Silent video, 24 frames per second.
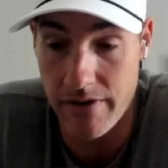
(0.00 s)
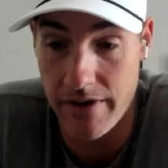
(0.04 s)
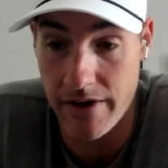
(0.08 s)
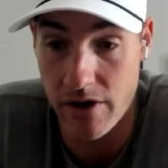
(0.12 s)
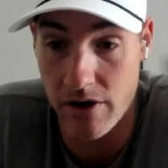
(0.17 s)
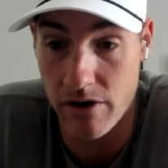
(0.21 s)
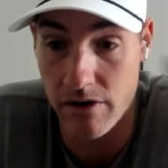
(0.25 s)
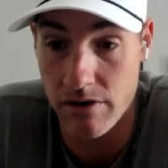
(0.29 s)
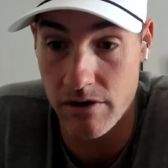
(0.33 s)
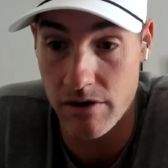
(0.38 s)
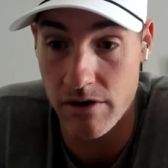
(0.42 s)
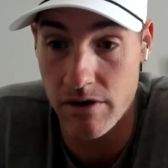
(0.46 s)

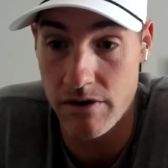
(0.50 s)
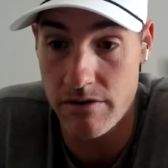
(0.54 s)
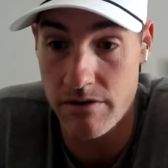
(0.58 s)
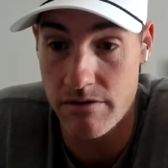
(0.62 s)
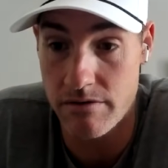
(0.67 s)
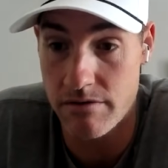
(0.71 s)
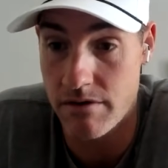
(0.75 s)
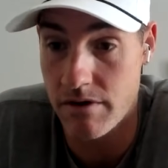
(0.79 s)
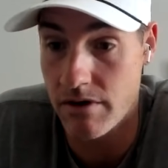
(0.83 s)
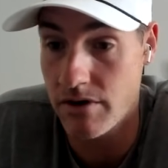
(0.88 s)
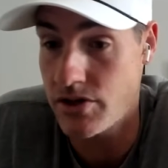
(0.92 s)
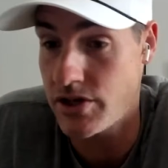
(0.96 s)

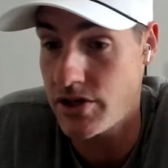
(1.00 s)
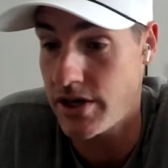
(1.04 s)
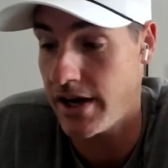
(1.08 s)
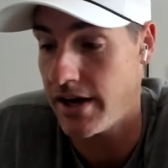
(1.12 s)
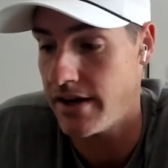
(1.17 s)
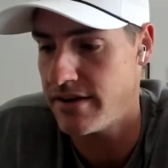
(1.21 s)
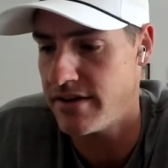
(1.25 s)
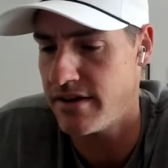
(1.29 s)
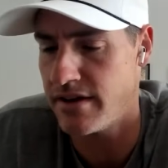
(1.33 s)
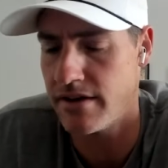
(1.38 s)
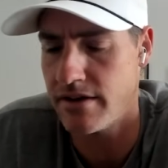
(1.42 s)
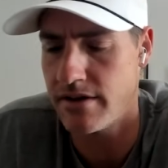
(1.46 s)
her
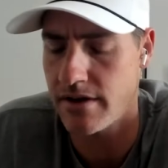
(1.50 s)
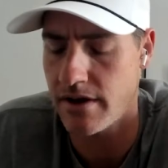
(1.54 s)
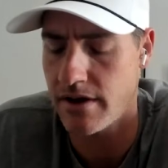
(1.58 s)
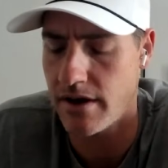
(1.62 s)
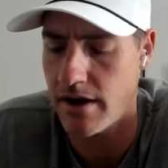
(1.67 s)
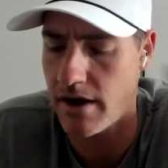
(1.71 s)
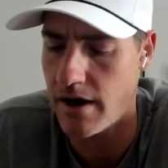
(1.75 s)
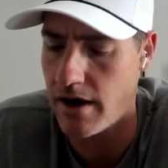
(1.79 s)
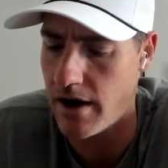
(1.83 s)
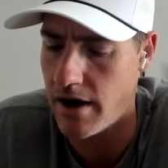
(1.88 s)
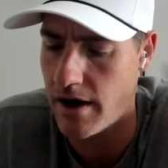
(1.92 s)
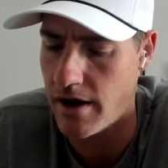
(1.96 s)
chances.
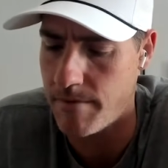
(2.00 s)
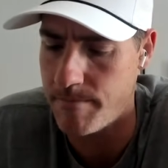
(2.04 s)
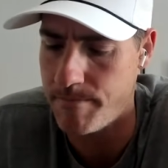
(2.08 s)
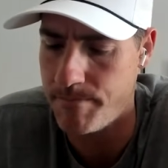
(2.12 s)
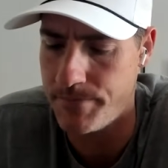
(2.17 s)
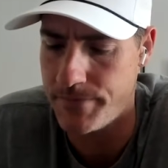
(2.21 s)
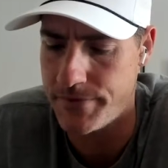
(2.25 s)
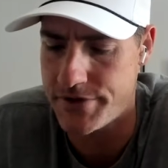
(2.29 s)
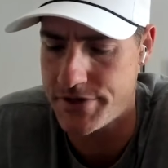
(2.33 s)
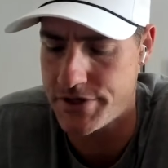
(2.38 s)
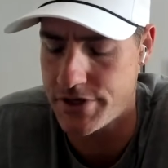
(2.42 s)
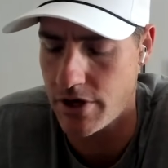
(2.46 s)

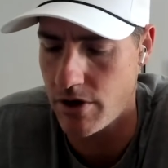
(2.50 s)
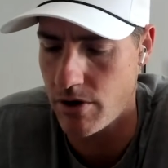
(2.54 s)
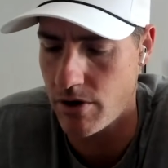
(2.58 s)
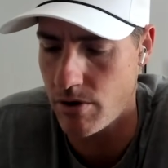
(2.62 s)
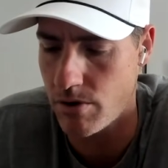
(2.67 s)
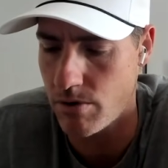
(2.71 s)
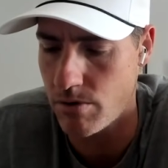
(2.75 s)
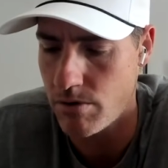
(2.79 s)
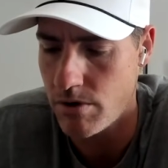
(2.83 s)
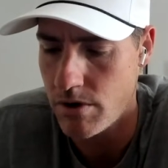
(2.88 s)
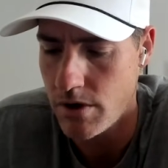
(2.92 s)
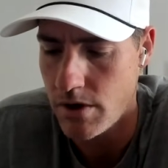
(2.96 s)

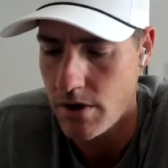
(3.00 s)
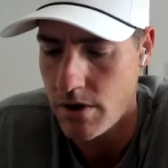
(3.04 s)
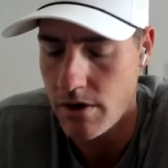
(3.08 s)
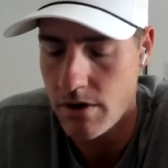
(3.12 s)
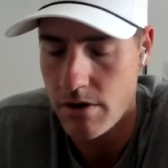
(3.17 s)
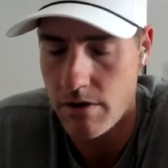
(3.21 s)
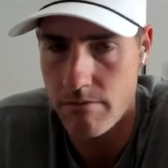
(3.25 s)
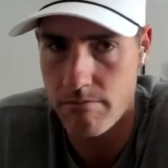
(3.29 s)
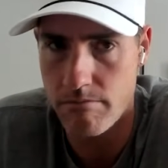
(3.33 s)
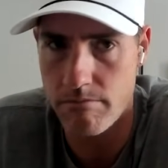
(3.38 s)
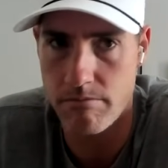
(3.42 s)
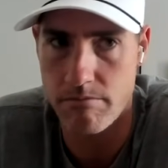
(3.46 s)
So
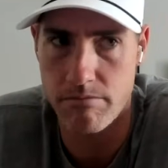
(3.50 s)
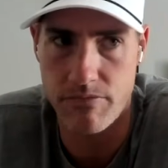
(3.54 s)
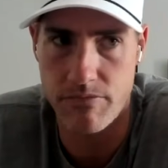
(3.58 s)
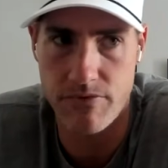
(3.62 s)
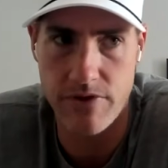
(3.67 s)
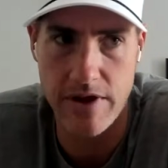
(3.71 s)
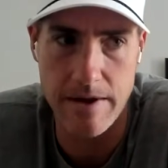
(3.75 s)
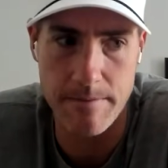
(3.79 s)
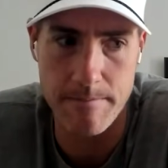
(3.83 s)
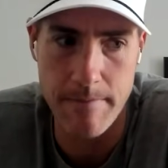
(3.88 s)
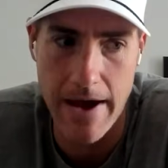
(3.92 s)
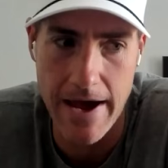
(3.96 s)

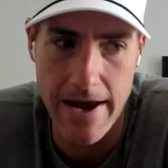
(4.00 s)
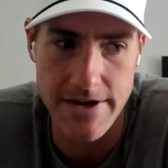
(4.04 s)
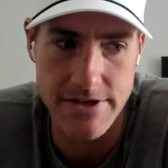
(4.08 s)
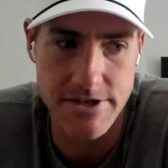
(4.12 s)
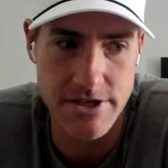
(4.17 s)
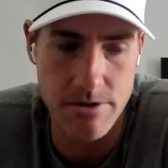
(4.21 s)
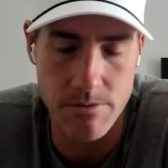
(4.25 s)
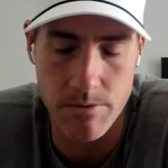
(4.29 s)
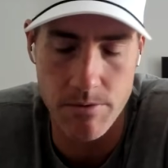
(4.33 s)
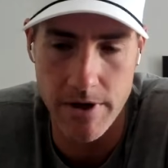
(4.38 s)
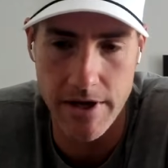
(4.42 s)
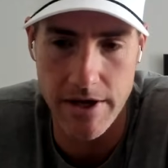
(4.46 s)
think
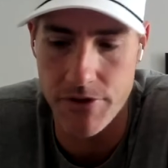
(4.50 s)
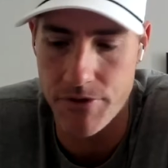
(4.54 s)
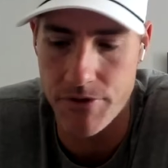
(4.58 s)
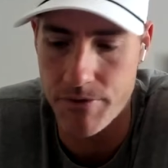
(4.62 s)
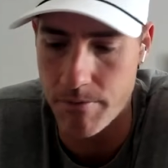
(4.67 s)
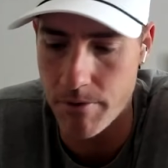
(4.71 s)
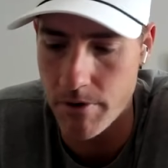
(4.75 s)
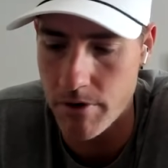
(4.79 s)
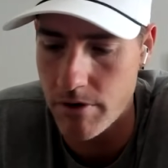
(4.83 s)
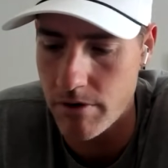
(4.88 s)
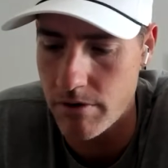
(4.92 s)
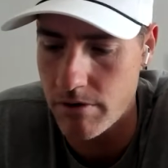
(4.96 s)
Madison will get
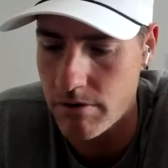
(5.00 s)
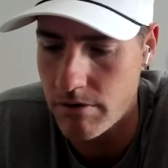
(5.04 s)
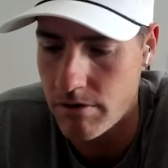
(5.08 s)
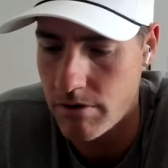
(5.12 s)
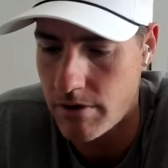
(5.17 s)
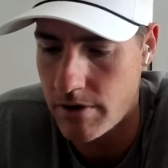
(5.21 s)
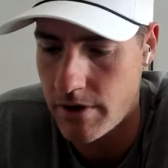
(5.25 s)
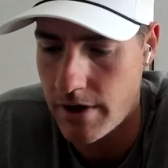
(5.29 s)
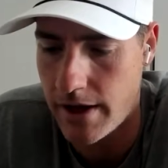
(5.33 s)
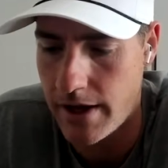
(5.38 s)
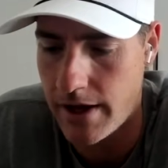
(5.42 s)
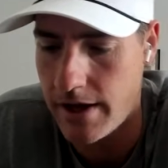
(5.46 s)
through,
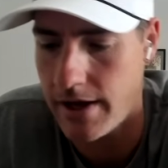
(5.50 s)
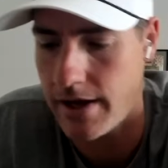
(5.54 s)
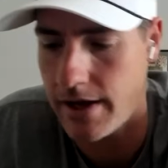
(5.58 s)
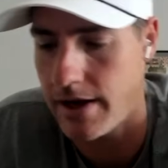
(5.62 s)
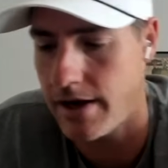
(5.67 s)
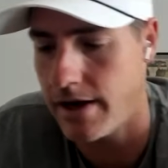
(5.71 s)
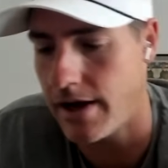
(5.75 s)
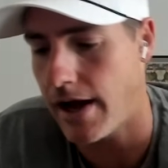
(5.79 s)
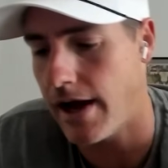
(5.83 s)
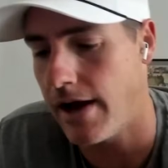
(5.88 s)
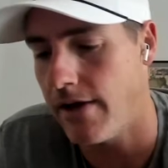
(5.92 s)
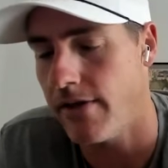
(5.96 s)

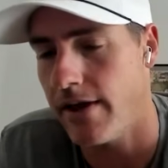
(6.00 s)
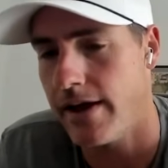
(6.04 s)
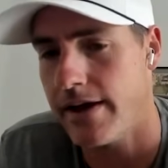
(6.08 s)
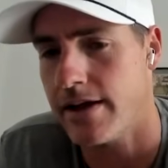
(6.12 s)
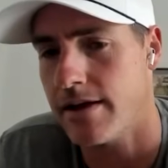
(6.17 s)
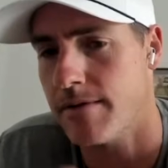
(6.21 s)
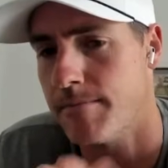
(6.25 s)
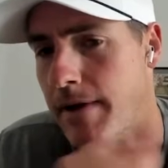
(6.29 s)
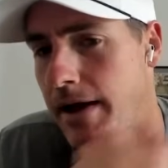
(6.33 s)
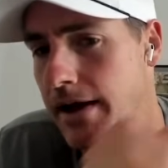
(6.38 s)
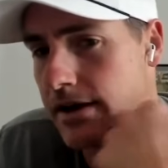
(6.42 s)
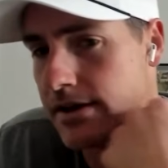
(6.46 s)
and I like
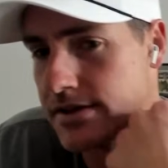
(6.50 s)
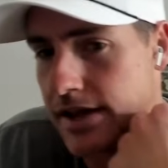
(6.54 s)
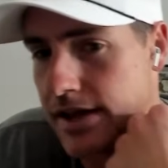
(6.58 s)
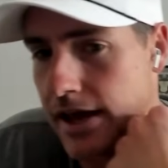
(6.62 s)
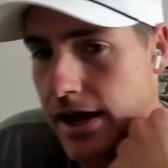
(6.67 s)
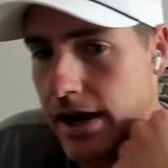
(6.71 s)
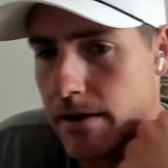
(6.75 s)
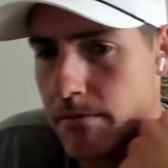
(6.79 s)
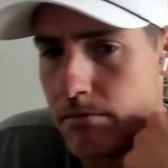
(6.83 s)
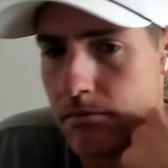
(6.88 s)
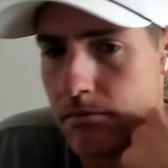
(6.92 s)
Amanda's game.